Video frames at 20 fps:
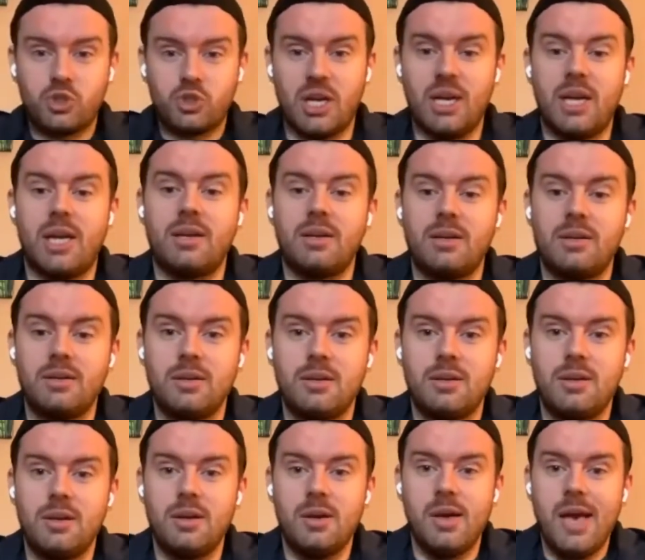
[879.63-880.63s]
chilling,
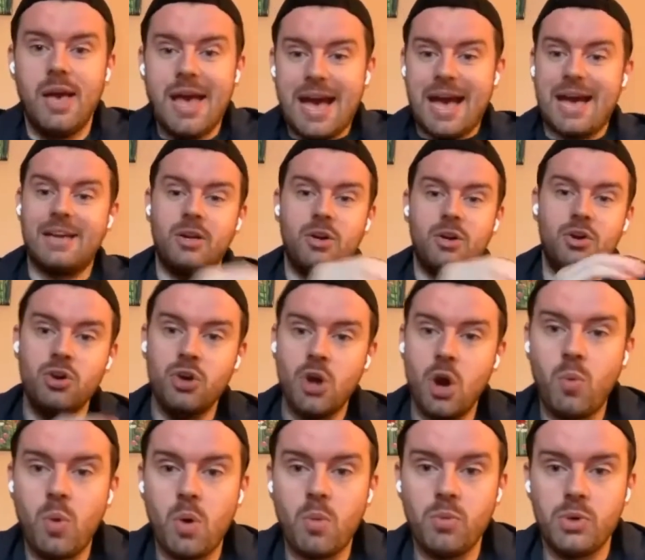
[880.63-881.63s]
and
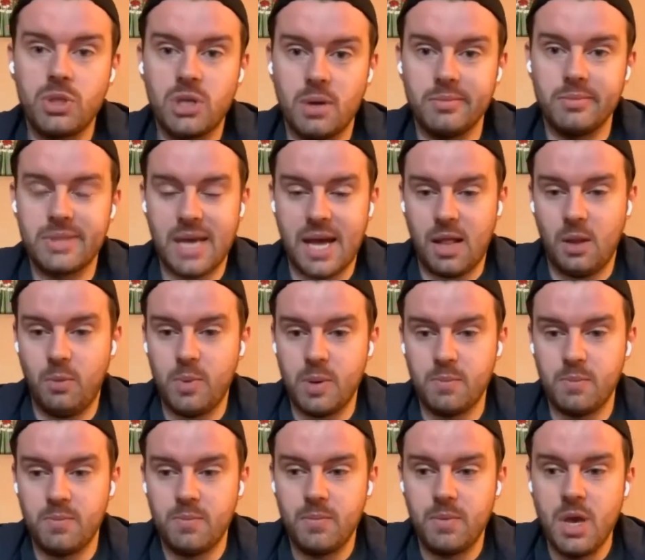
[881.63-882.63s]
no one would come to help him.